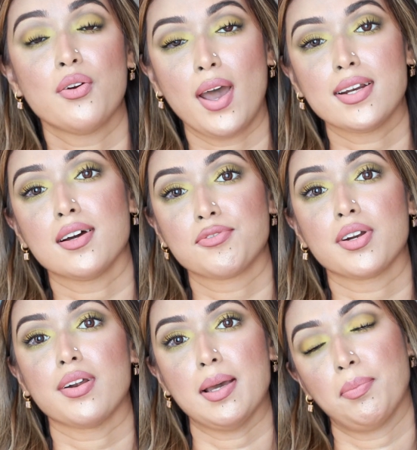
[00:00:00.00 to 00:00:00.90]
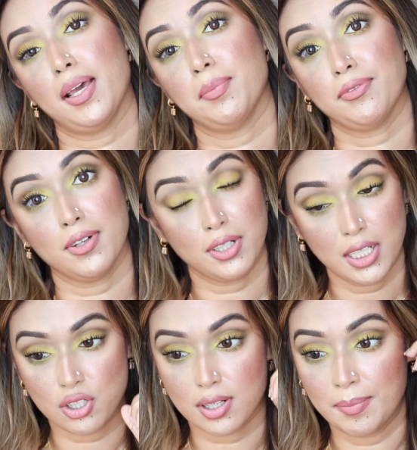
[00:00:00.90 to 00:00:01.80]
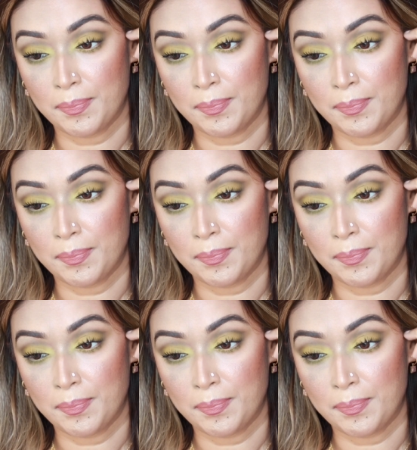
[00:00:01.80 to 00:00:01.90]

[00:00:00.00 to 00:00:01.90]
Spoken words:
right after I apply my foundation.